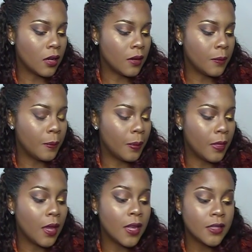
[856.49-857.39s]

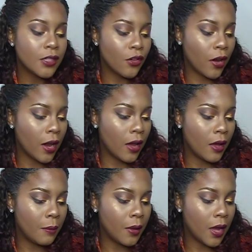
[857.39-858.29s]
on
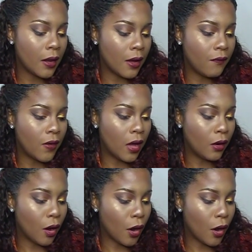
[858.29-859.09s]
Instagram,